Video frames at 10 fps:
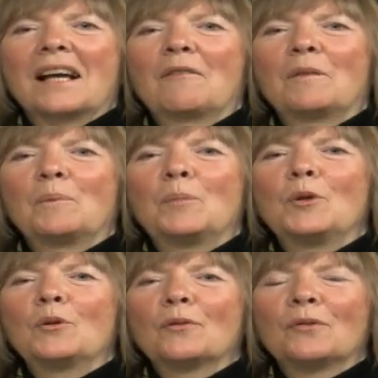Have a
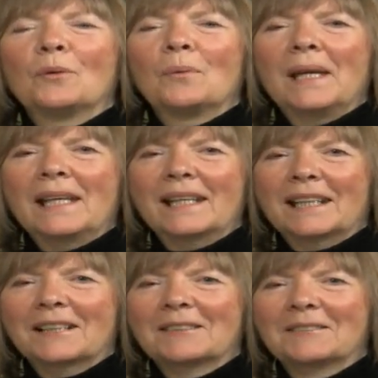beautiful week
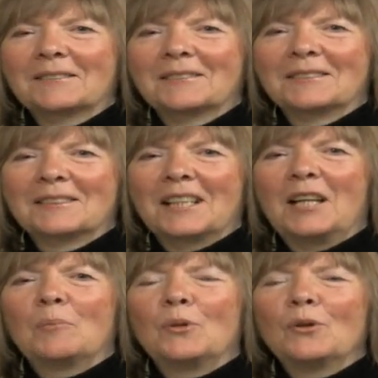
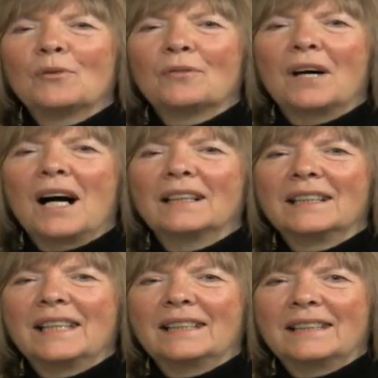and a beautiful
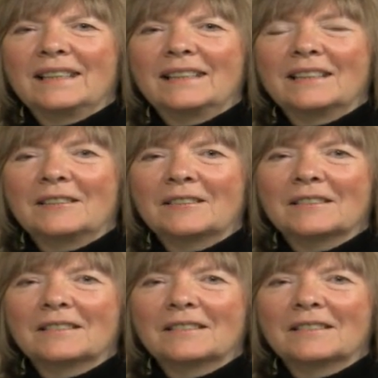holiday season